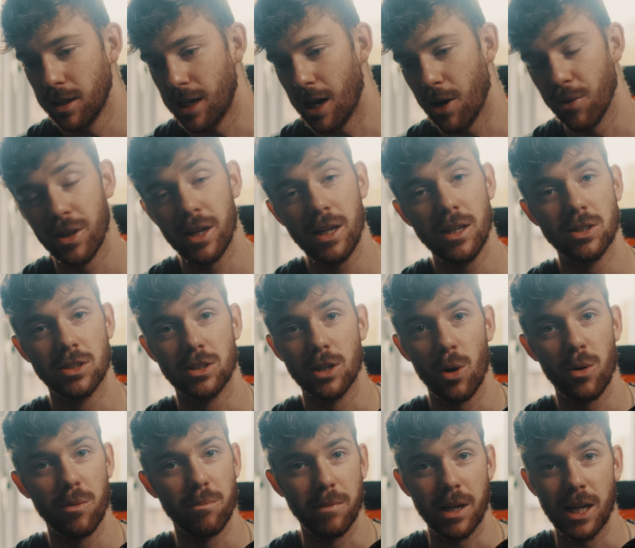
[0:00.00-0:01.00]
Now, these
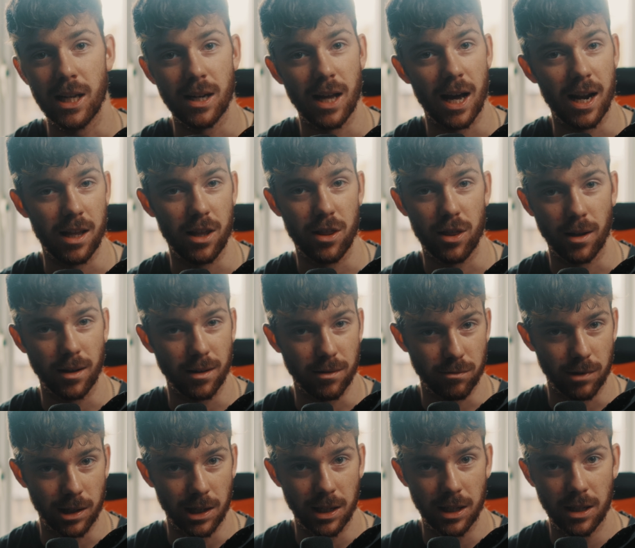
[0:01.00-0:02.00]
don't mean anything
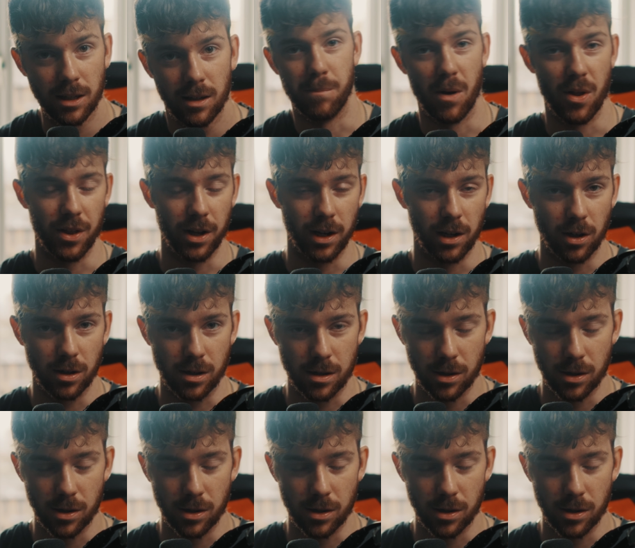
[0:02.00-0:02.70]
really, but they look